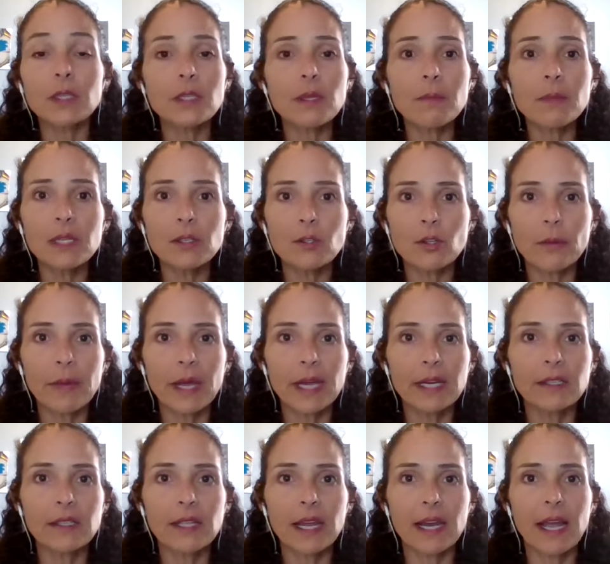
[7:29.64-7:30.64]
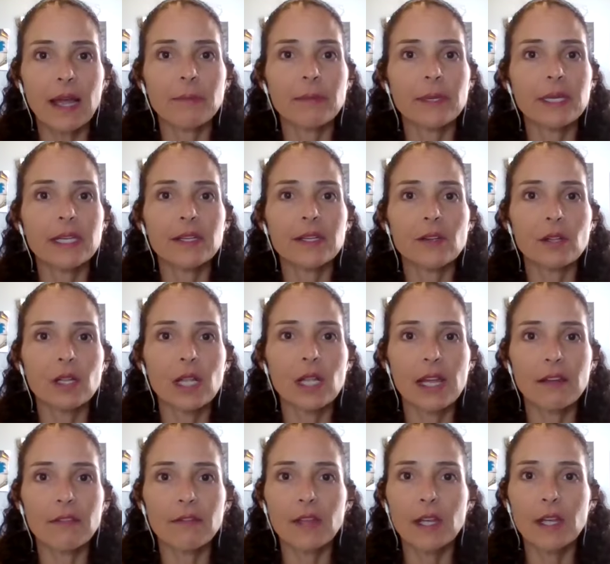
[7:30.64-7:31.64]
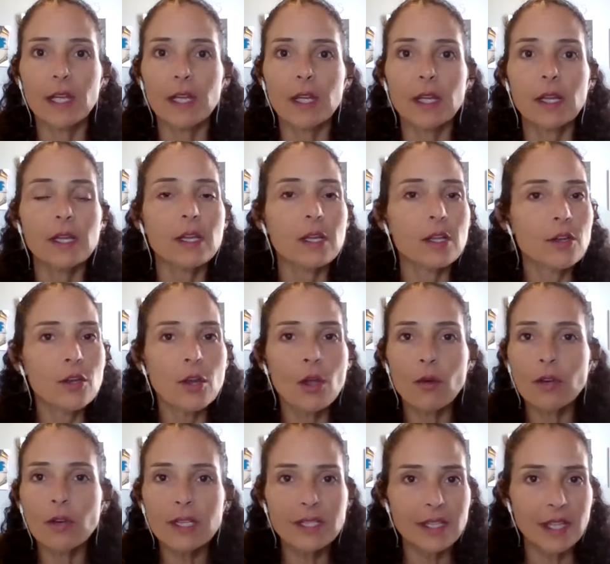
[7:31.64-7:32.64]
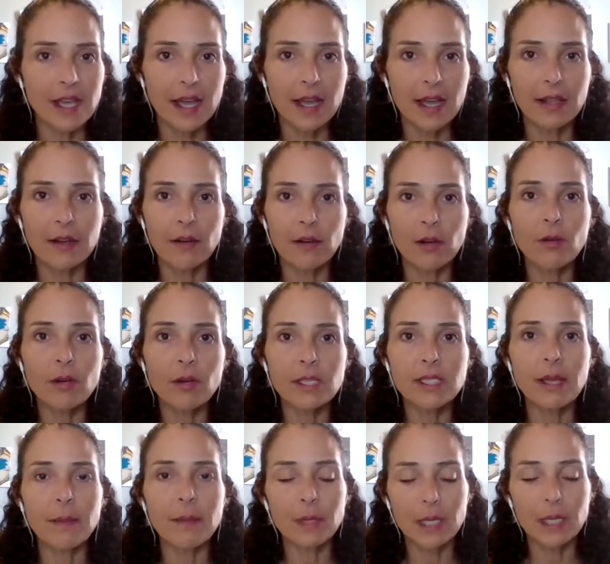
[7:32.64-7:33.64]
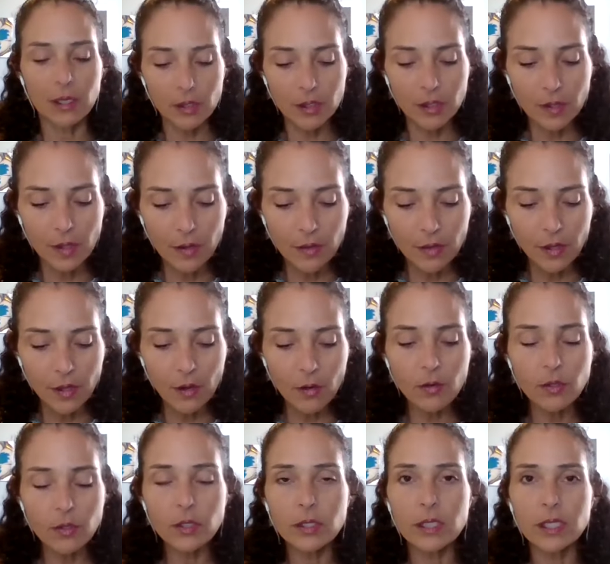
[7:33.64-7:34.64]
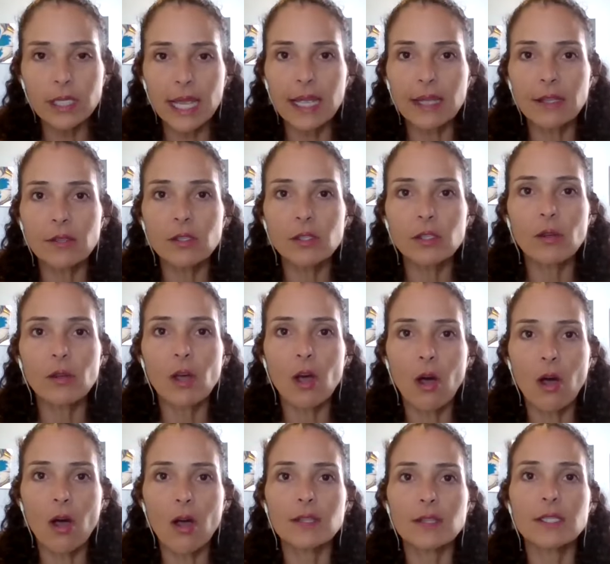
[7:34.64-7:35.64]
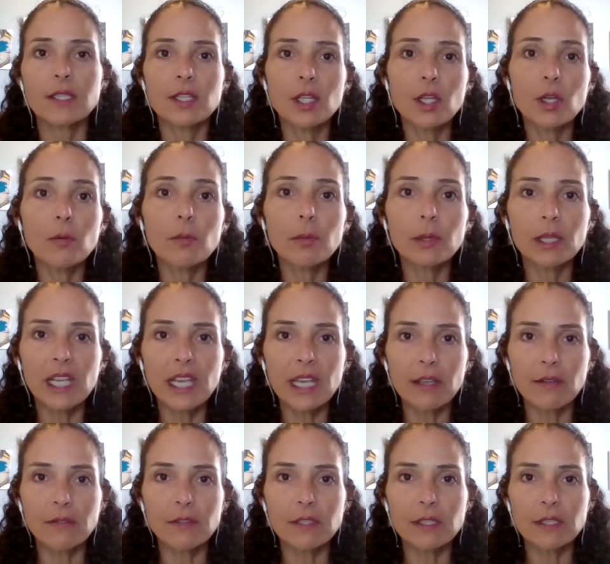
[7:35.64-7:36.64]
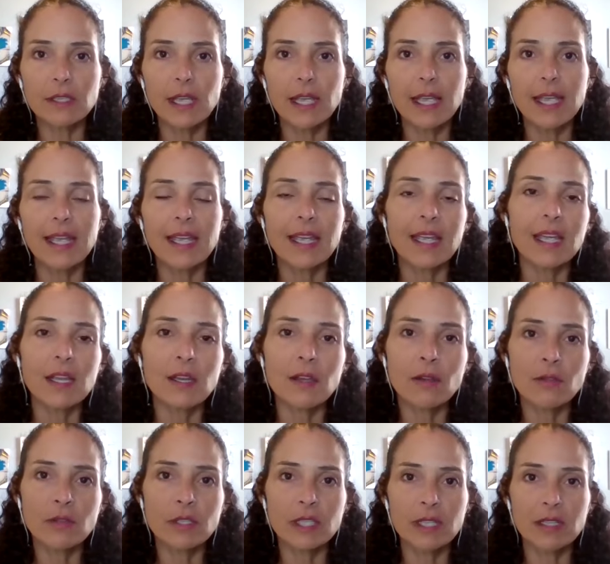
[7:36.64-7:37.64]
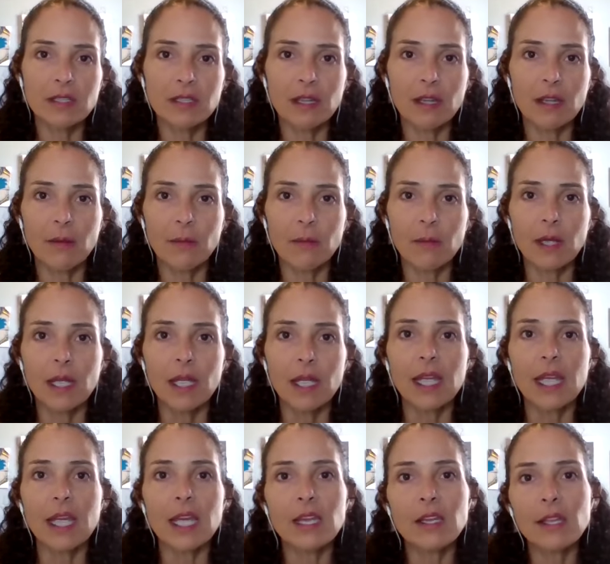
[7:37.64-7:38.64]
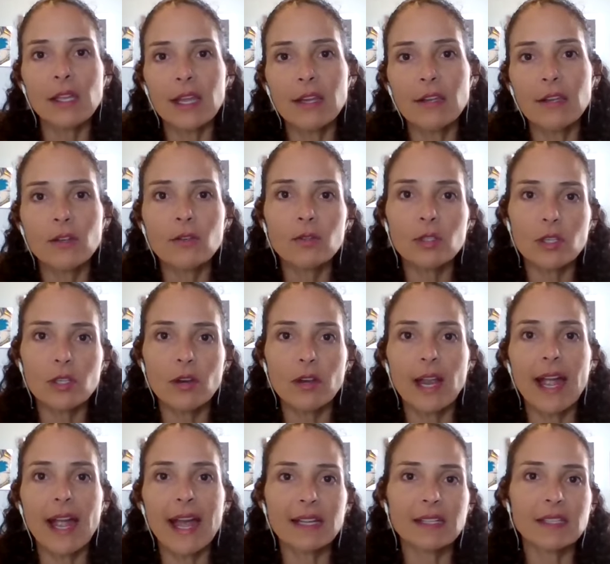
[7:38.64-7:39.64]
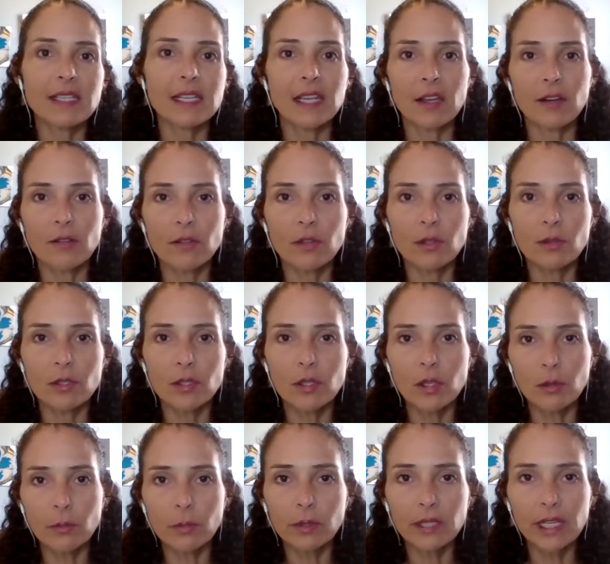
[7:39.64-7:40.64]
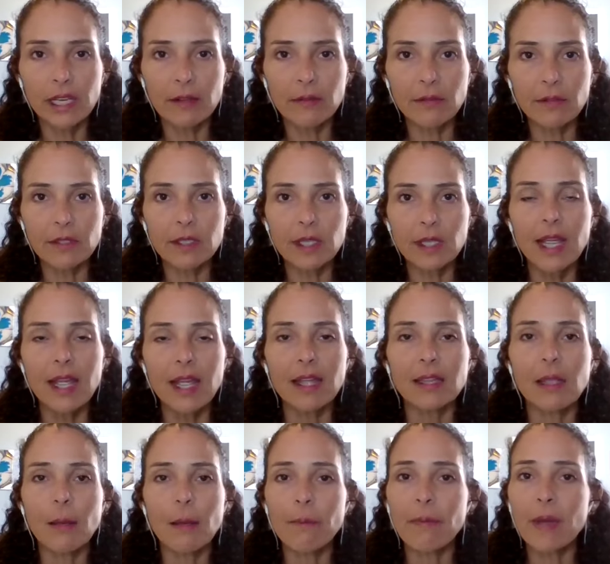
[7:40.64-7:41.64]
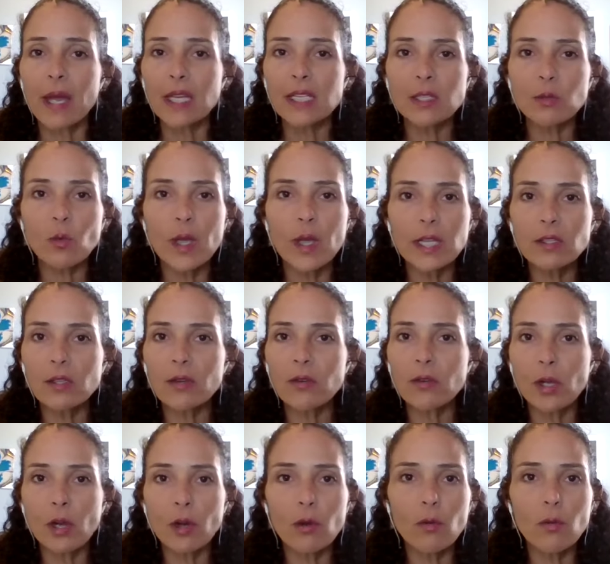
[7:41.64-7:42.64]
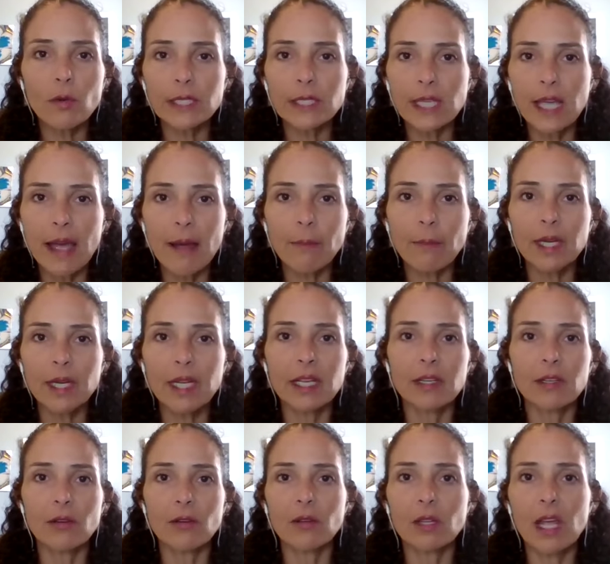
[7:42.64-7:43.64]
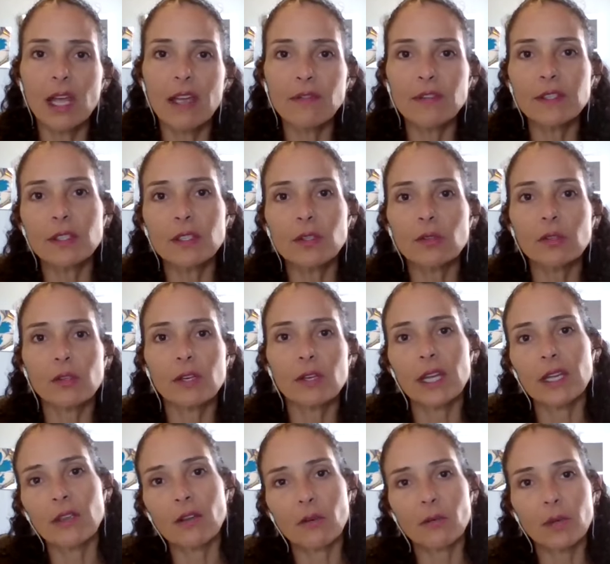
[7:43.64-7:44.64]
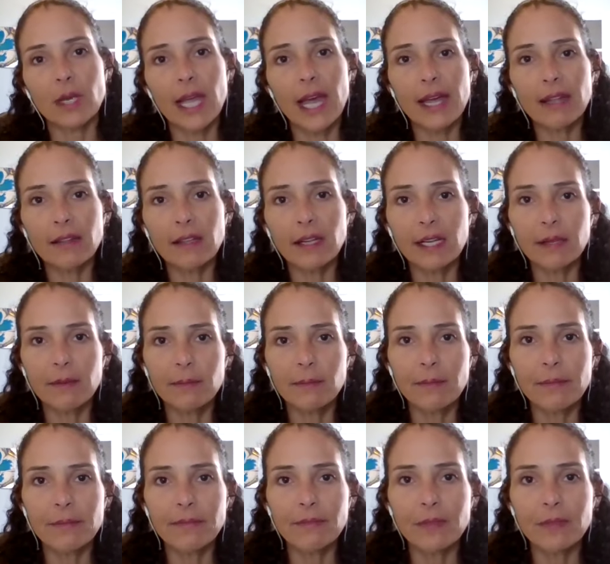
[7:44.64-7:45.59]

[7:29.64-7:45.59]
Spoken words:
something traumatic that happened in your life, Notice that, because those tend to cause new beliefs in your system. And then you start acting out of those new beliefs. The best way to know what's happening in your life is to look at your reality,